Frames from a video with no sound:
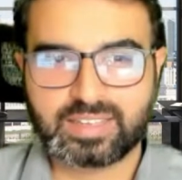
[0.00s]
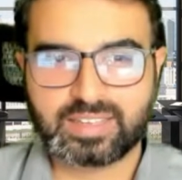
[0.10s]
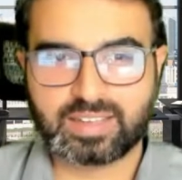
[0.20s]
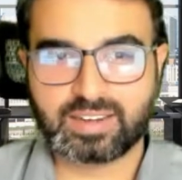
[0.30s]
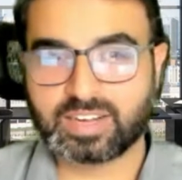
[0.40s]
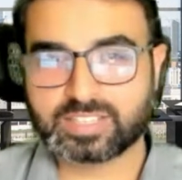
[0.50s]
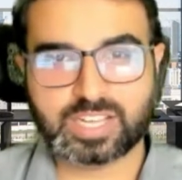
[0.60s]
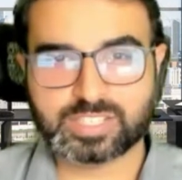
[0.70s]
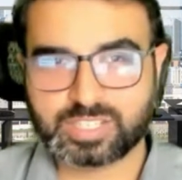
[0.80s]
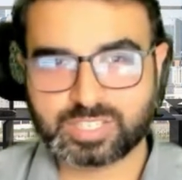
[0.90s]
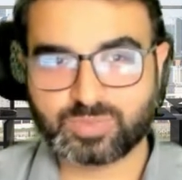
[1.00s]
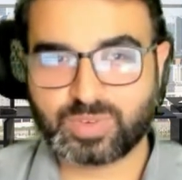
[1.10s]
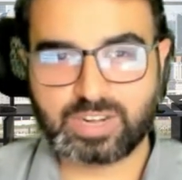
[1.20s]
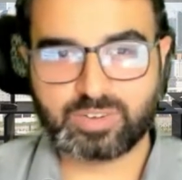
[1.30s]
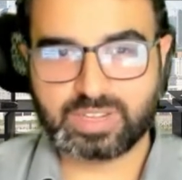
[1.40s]
alert exhaustion is
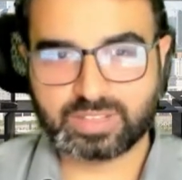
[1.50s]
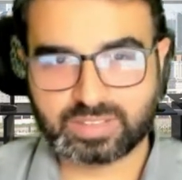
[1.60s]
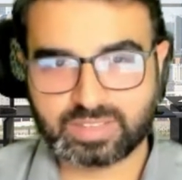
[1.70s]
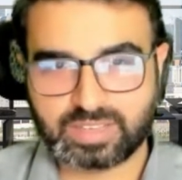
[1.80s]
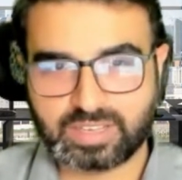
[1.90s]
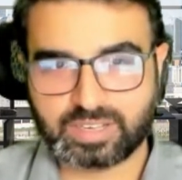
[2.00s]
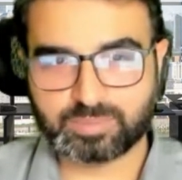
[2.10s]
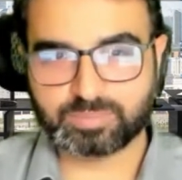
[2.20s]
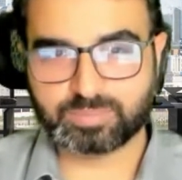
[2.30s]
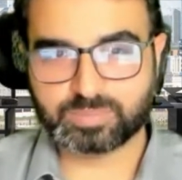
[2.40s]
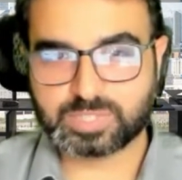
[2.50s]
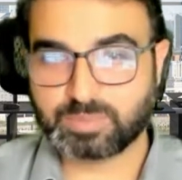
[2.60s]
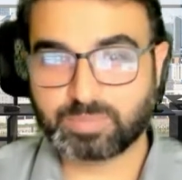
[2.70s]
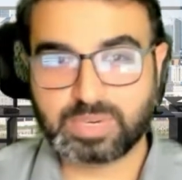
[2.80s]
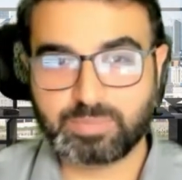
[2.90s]
very real,
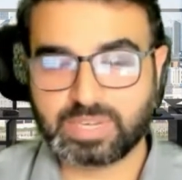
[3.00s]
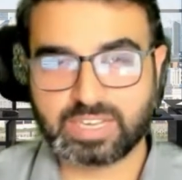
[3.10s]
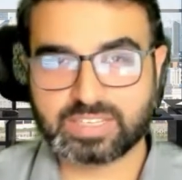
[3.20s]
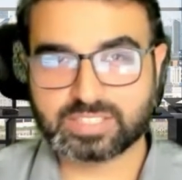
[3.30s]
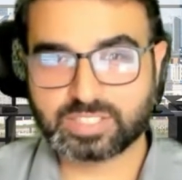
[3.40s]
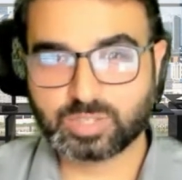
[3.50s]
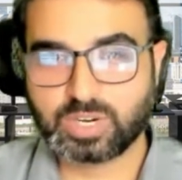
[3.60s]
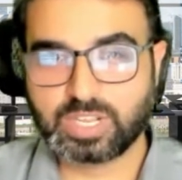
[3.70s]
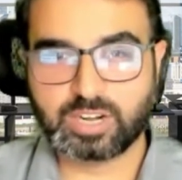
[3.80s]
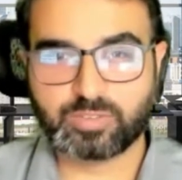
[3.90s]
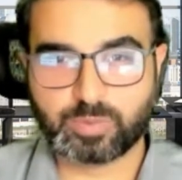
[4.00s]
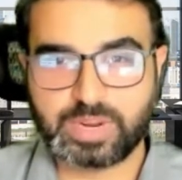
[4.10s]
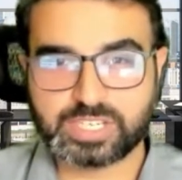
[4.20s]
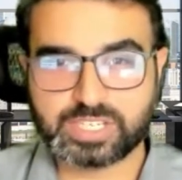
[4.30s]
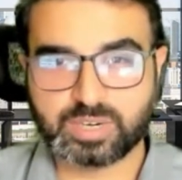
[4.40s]
simply because too little
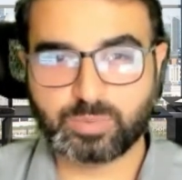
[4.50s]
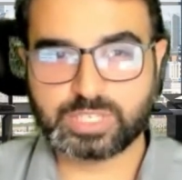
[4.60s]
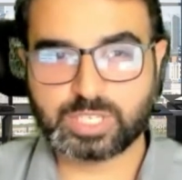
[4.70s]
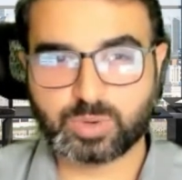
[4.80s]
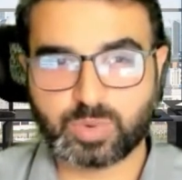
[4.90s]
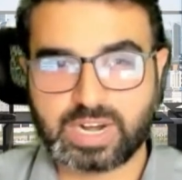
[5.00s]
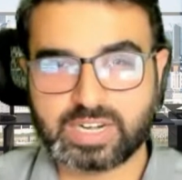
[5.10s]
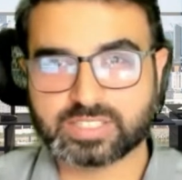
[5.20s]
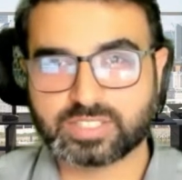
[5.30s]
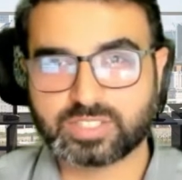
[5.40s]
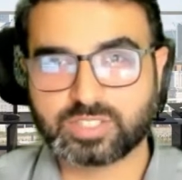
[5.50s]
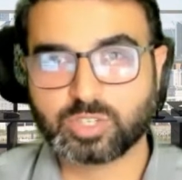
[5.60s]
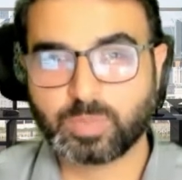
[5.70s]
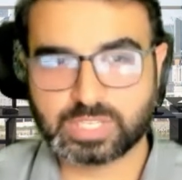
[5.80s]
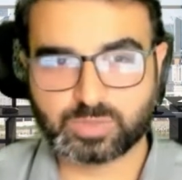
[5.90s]
information, which requires
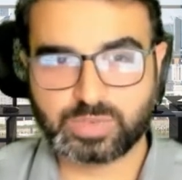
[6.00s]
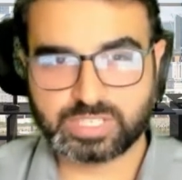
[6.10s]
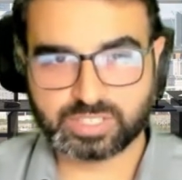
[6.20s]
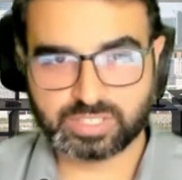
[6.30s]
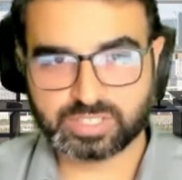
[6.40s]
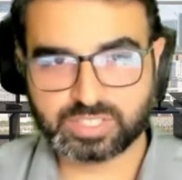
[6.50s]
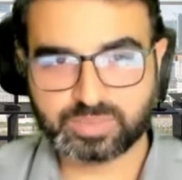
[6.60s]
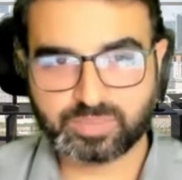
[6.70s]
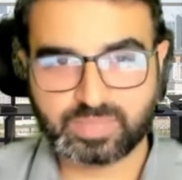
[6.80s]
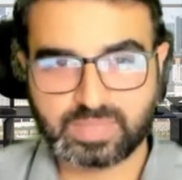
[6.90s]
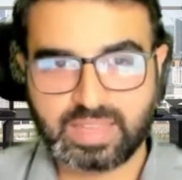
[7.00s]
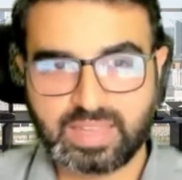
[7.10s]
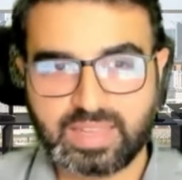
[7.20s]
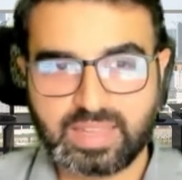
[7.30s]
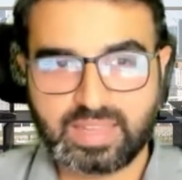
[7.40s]
too much research.
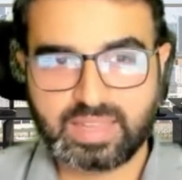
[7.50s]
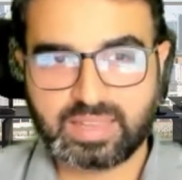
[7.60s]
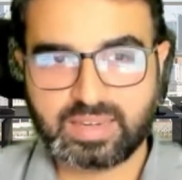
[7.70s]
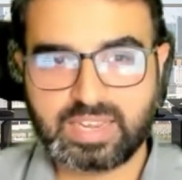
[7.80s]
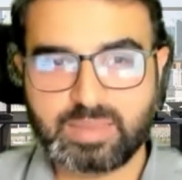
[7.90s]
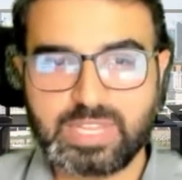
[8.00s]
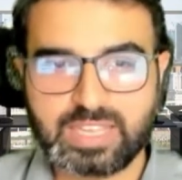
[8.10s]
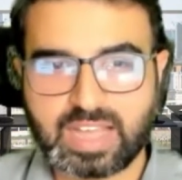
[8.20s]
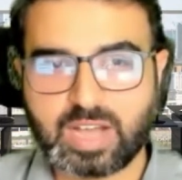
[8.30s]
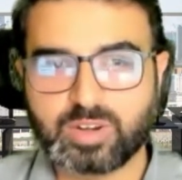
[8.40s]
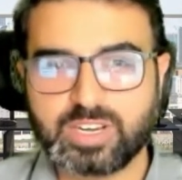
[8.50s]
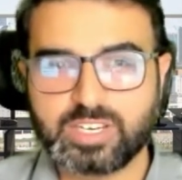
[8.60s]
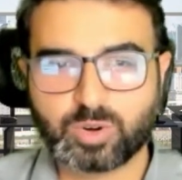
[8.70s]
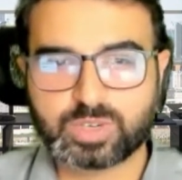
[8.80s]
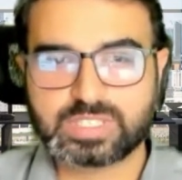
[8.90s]
Nami, how did
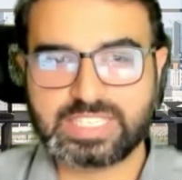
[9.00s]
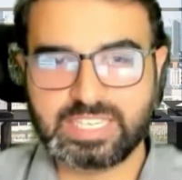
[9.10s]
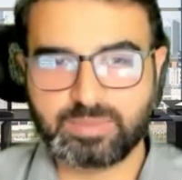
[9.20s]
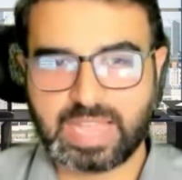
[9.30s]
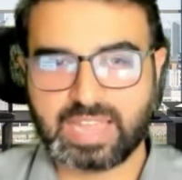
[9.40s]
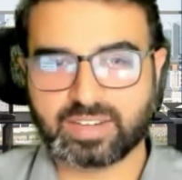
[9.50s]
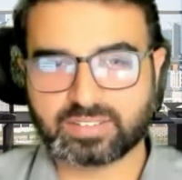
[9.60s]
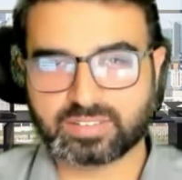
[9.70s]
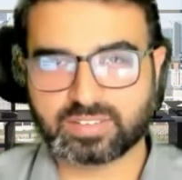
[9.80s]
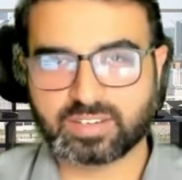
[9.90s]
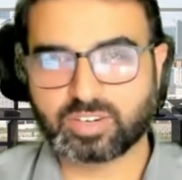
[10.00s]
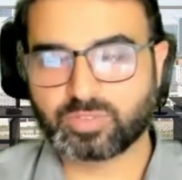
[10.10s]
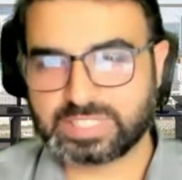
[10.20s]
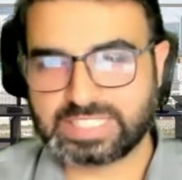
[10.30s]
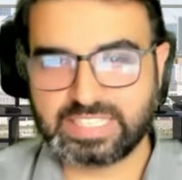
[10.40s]
your team handle alert
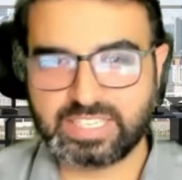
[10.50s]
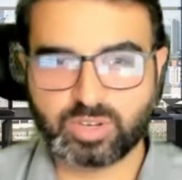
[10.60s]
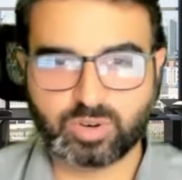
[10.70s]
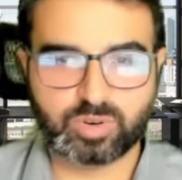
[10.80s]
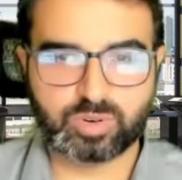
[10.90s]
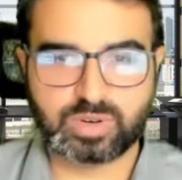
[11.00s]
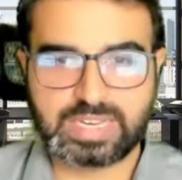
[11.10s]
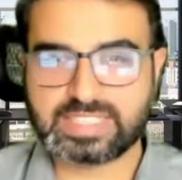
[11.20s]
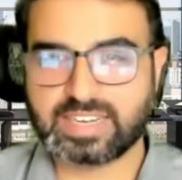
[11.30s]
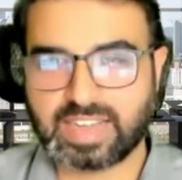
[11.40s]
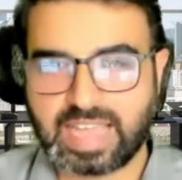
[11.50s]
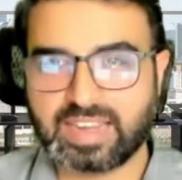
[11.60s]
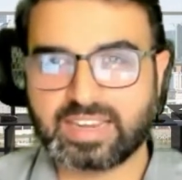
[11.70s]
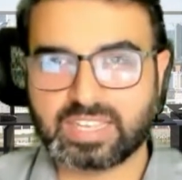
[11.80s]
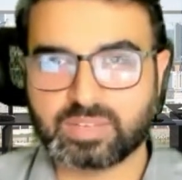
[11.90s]
fatigue or incident
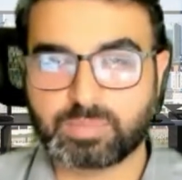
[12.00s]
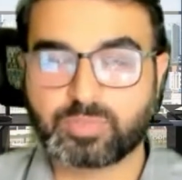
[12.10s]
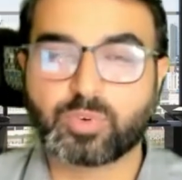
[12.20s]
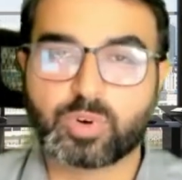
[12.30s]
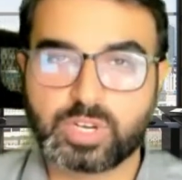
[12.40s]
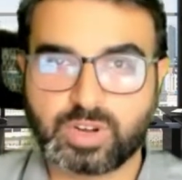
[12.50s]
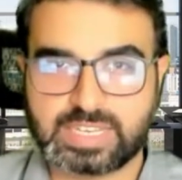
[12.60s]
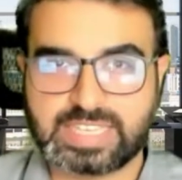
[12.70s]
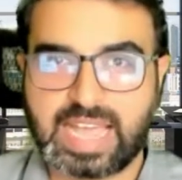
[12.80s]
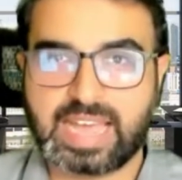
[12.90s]
handling before you guys had